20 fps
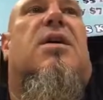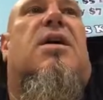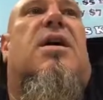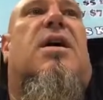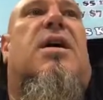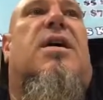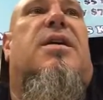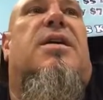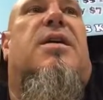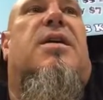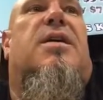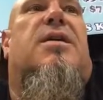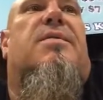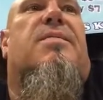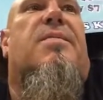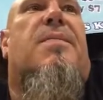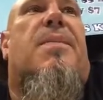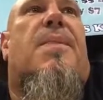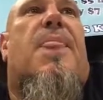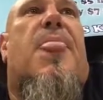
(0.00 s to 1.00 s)
I uh,
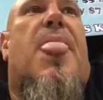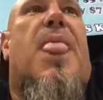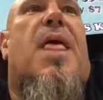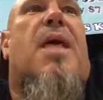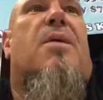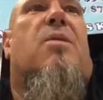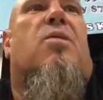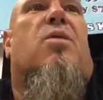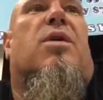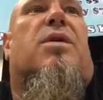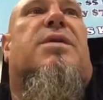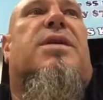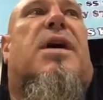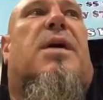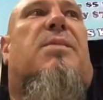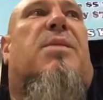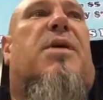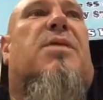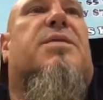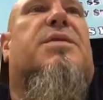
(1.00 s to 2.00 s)
worked
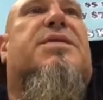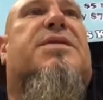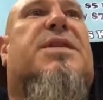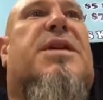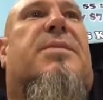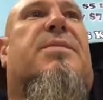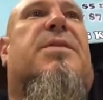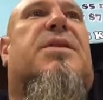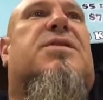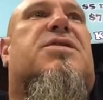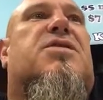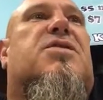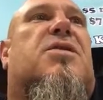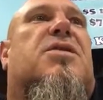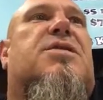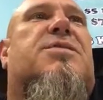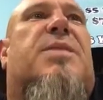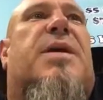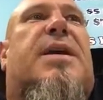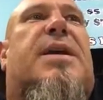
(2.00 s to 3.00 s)
out my resentments
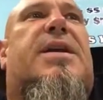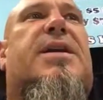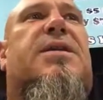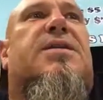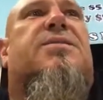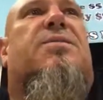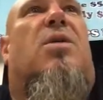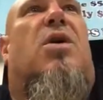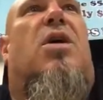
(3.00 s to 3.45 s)
towards my kid's